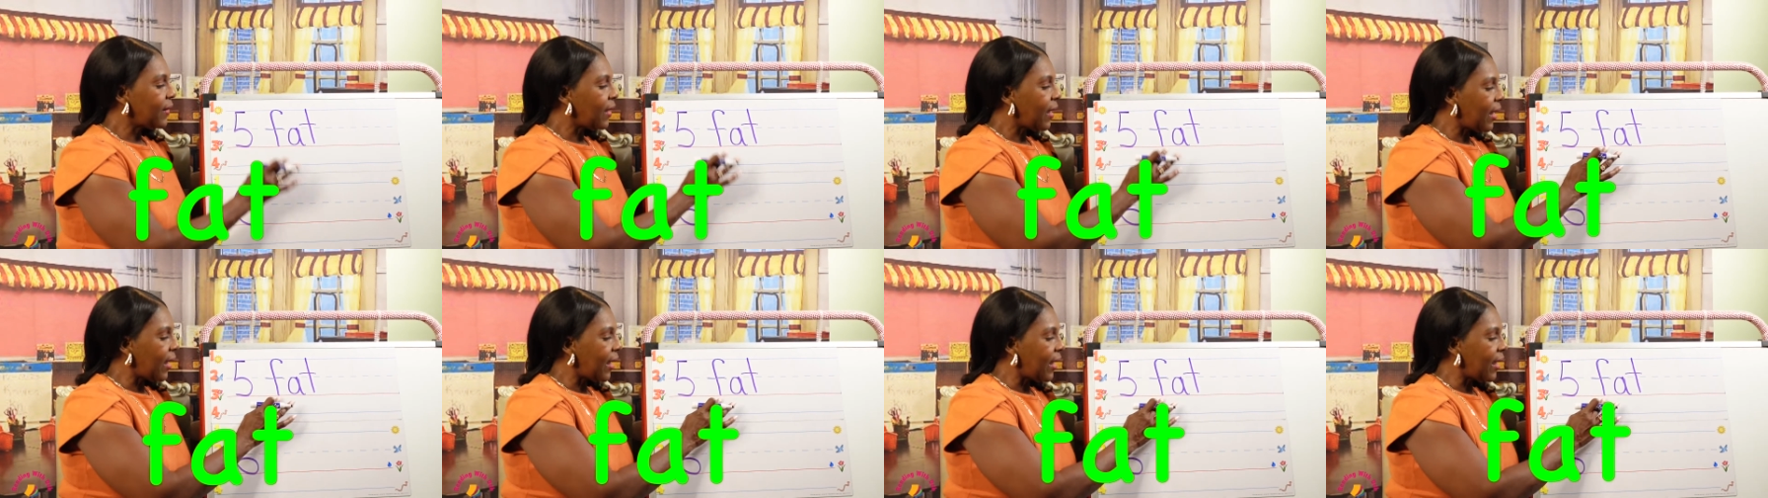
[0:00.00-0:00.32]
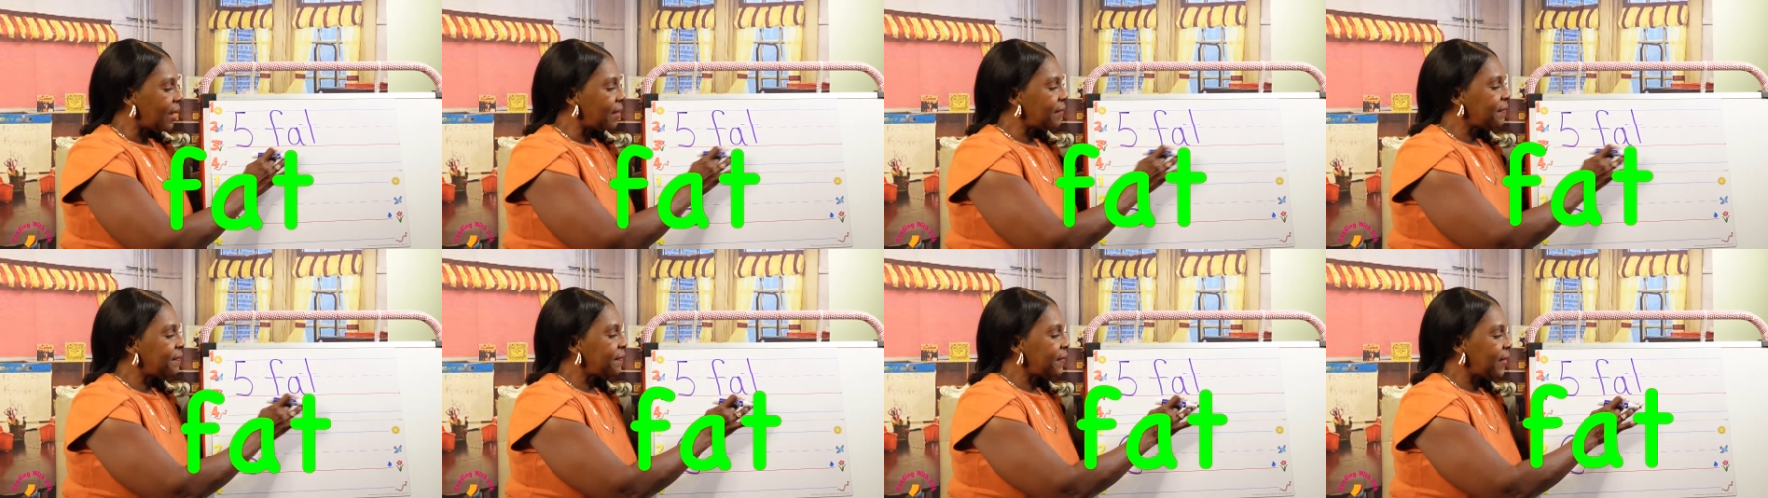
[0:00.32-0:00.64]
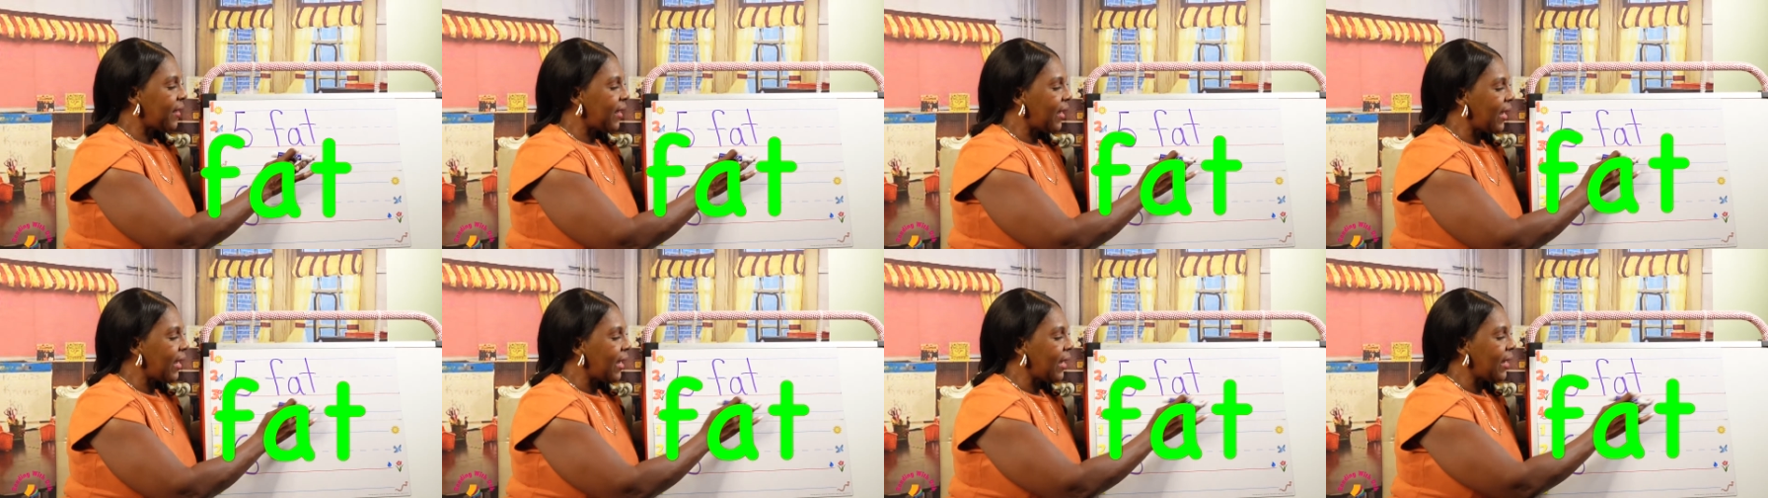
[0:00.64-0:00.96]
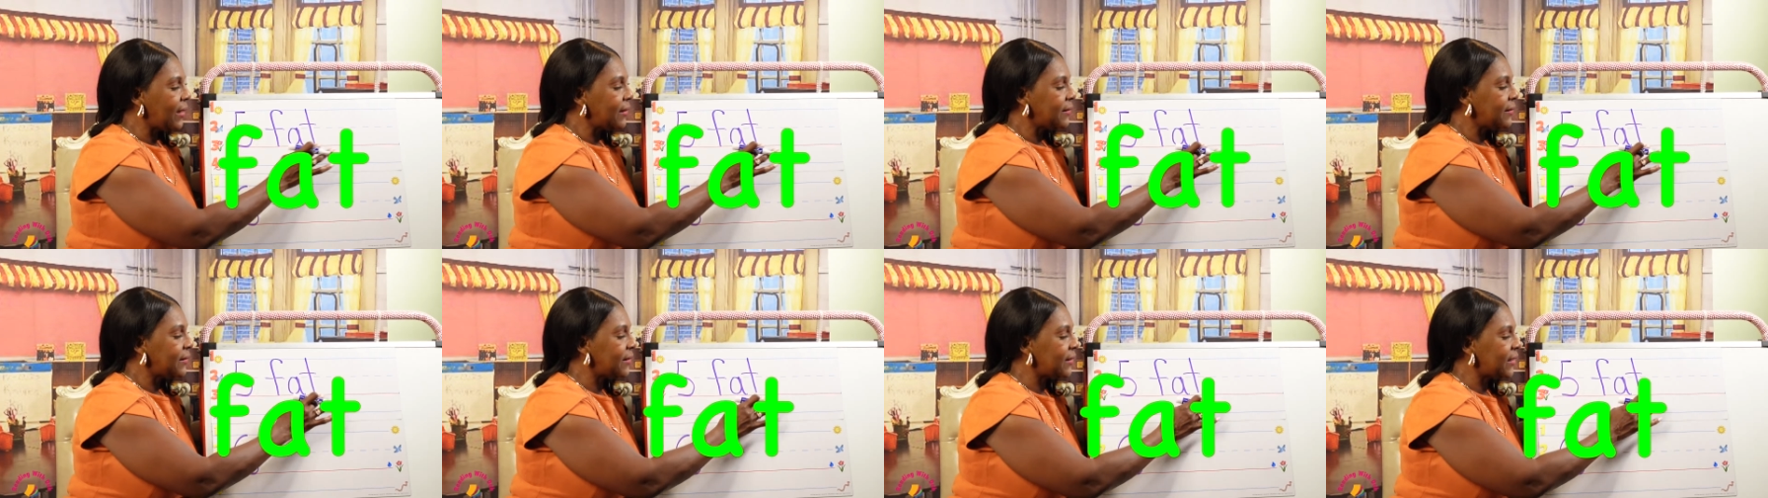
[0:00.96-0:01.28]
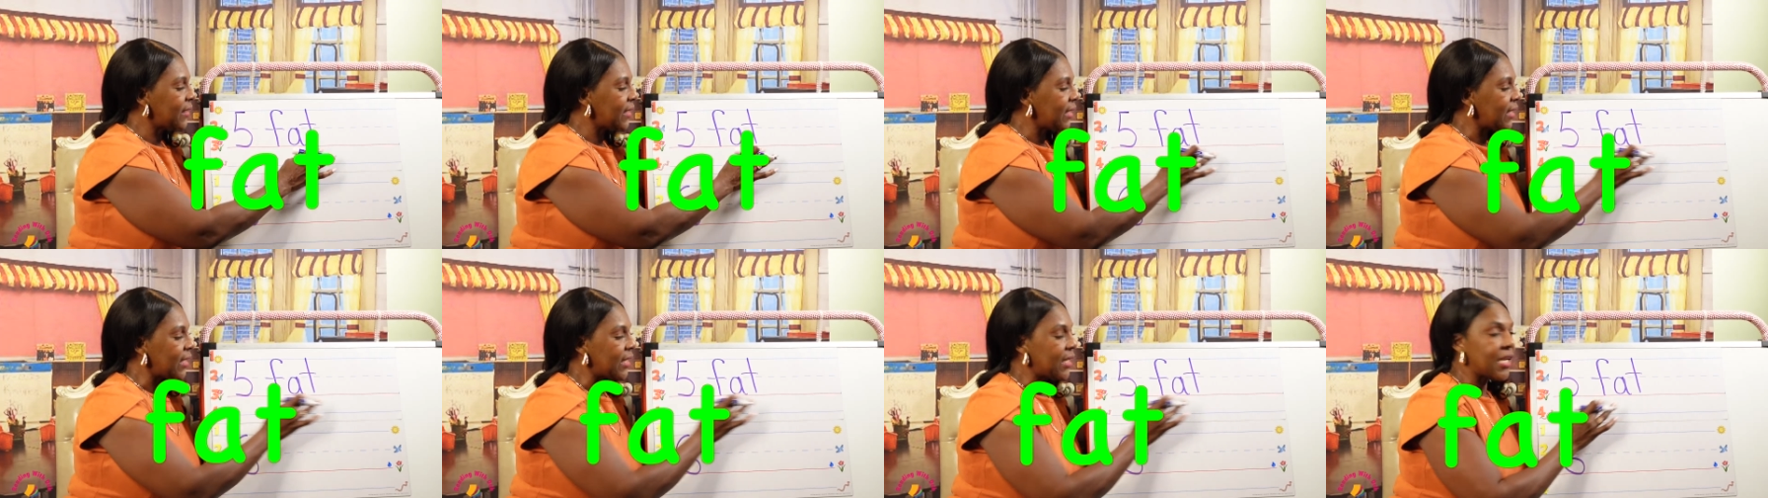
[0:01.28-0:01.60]

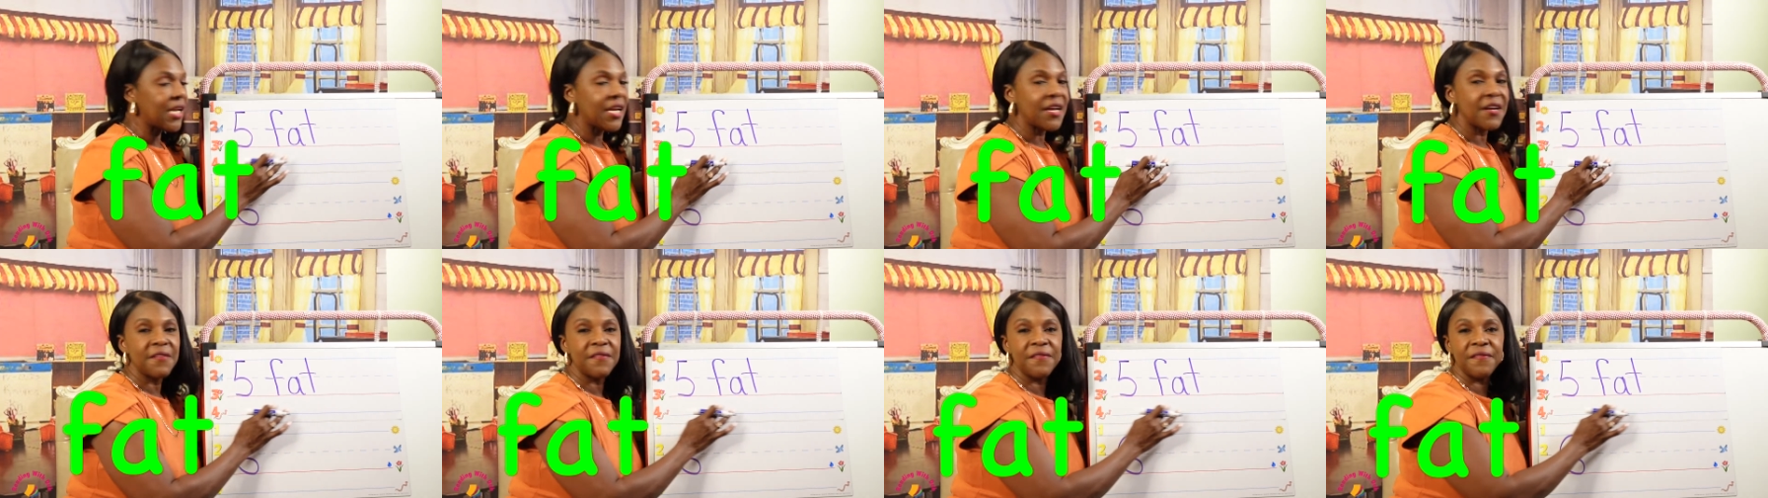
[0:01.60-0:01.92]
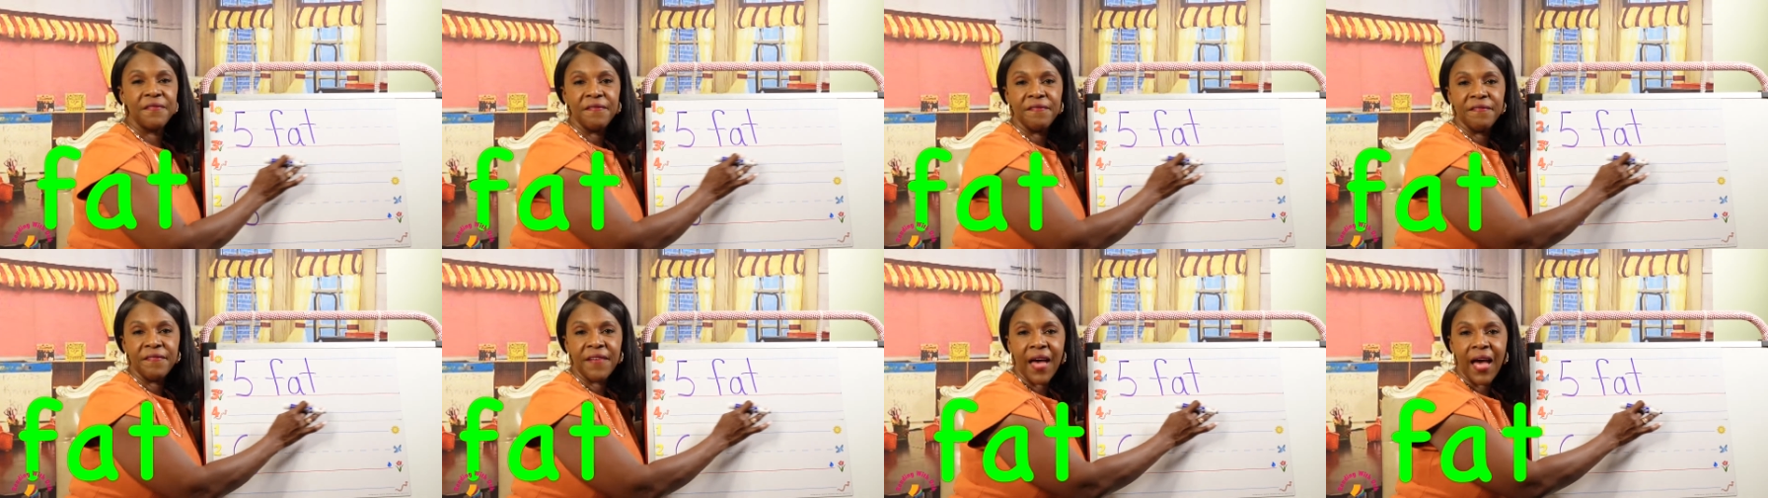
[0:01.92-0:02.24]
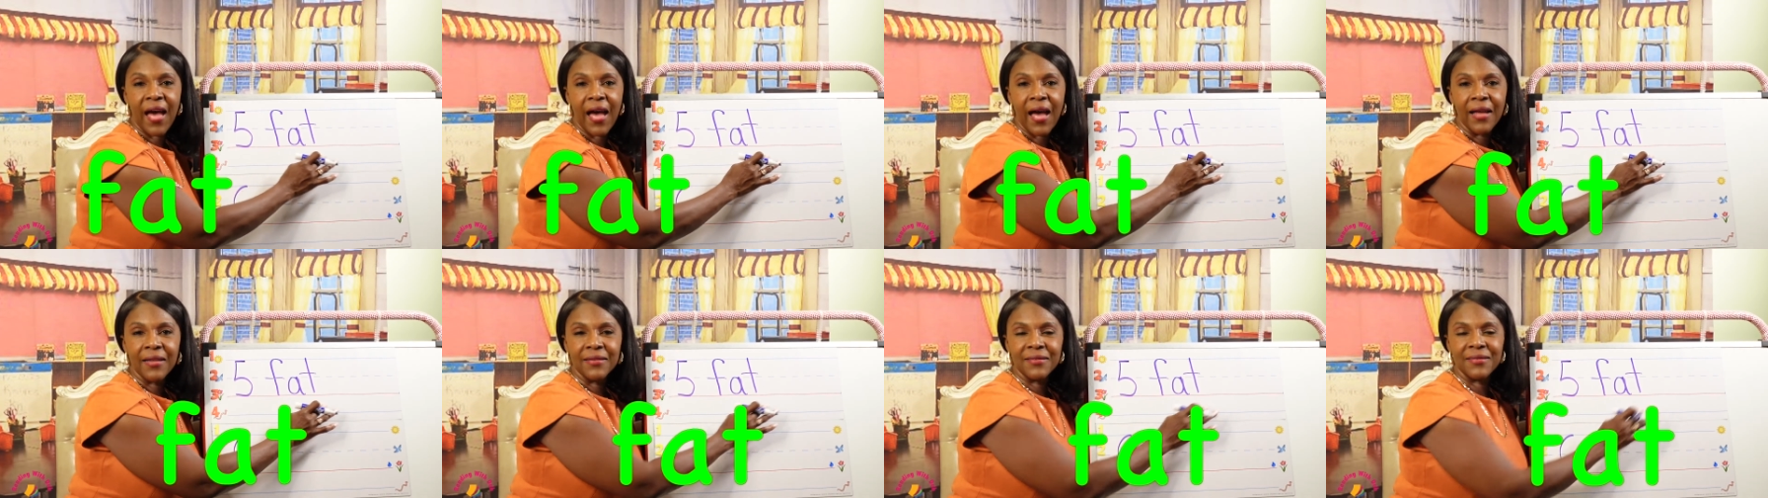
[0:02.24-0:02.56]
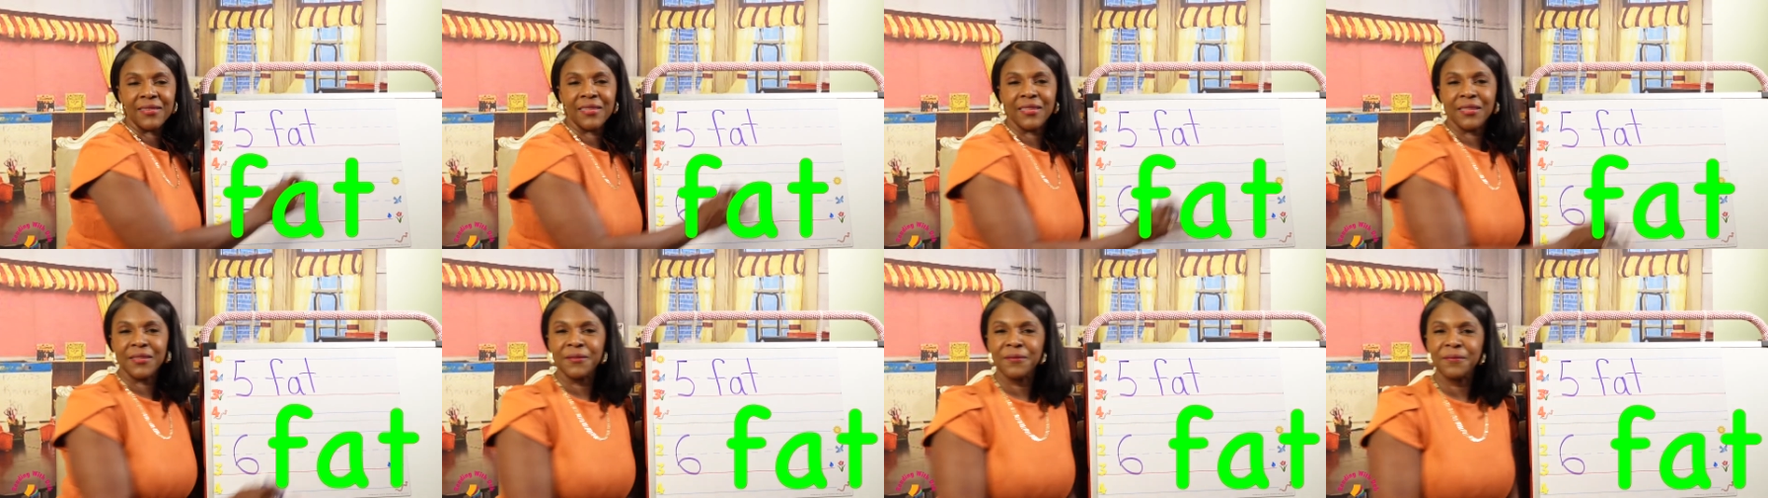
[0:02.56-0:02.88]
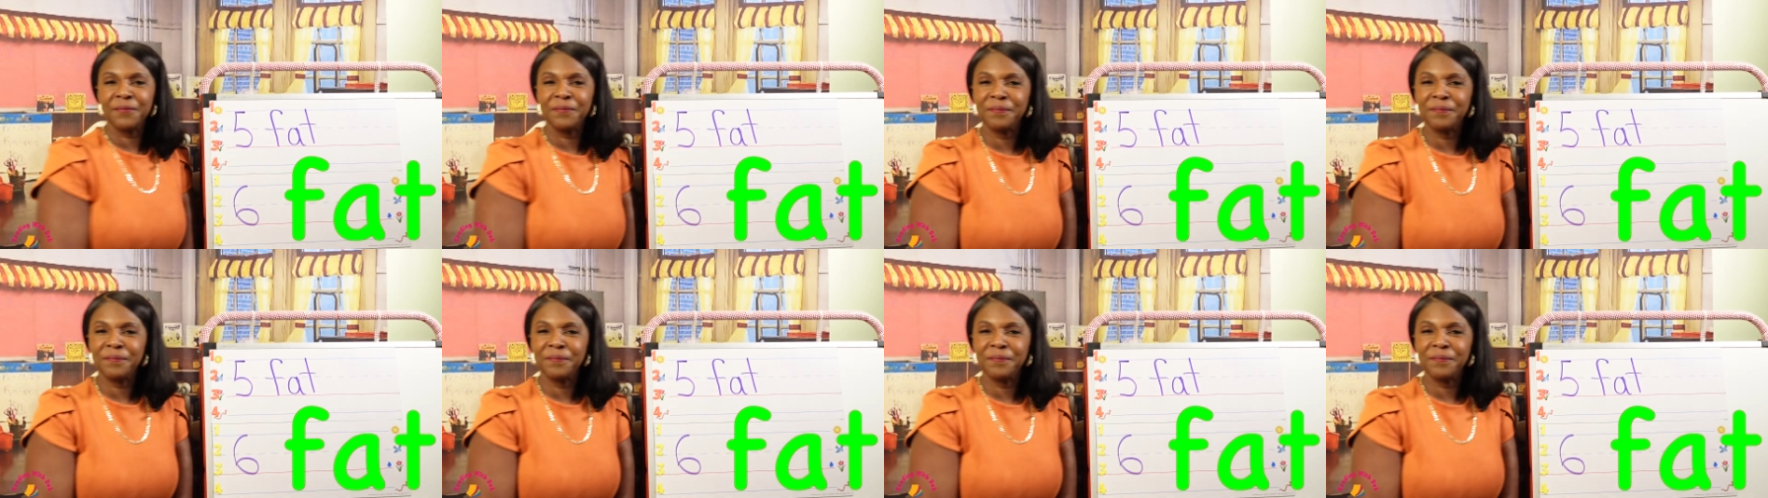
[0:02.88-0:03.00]
F-A-T. Fat.